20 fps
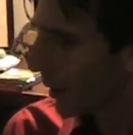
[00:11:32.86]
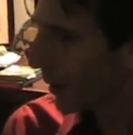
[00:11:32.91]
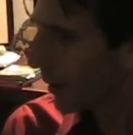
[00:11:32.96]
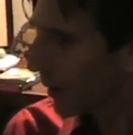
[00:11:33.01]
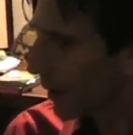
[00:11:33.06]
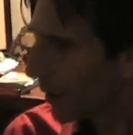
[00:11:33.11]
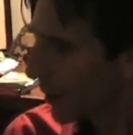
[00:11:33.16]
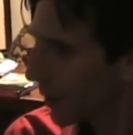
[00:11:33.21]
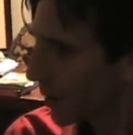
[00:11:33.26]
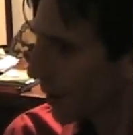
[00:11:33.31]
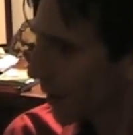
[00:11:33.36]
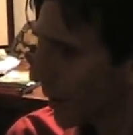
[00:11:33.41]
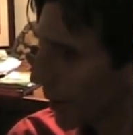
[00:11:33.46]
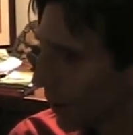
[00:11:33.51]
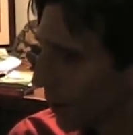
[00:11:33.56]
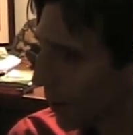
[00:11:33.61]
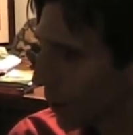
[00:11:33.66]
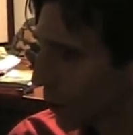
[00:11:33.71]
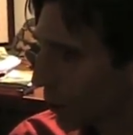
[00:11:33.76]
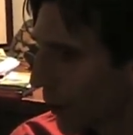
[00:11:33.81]
there's an
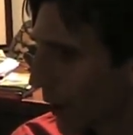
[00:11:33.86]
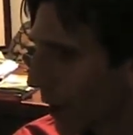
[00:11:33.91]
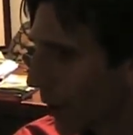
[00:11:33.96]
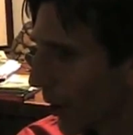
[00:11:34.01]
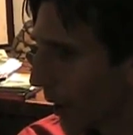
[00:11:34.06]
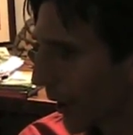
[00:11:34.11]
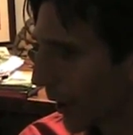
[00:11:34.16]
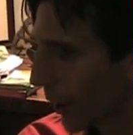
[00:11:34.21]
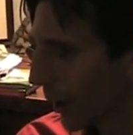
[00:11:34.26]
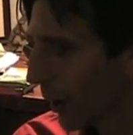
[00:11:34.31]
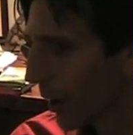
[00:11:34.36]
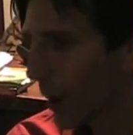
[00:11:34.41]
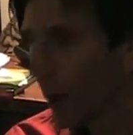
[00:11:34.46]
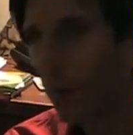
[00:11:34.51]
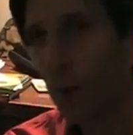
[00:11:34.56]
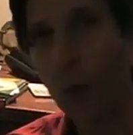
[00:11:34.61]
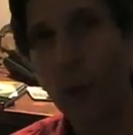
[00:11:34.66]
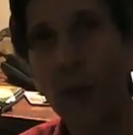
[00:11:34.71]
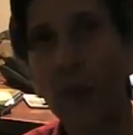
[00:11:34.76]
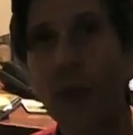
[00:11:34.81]
illustrator I'd
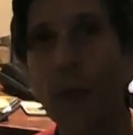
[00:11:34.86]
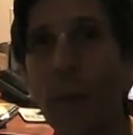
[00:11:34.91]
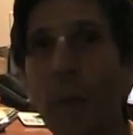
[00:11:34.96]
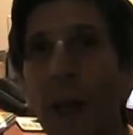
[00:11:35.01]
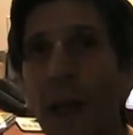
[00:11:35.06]
love who did A